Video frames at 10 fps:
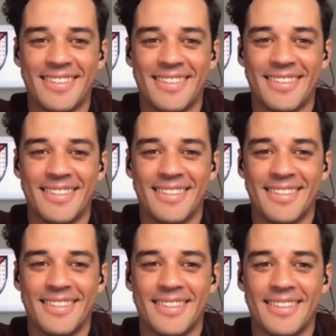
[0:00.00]

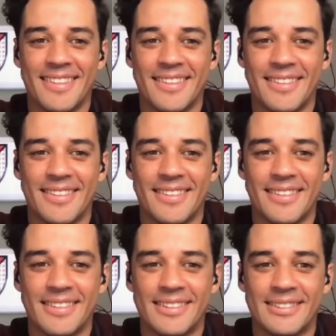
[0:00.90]

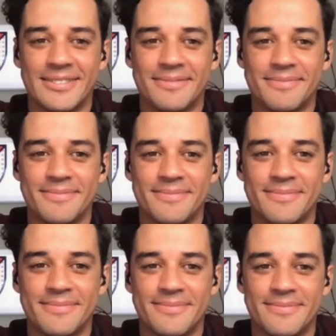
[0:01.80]

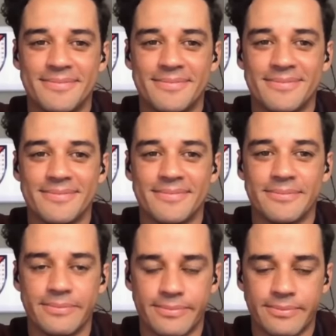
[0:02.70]

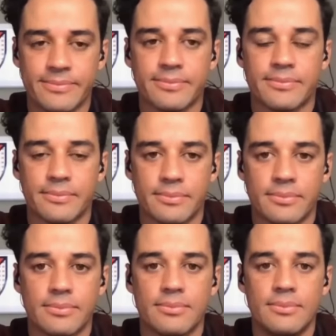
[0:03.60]

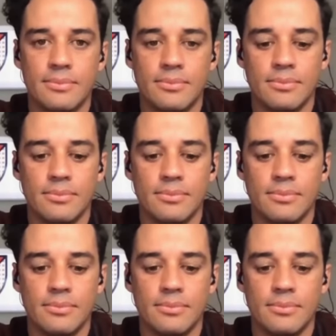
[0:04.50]
(not speaking)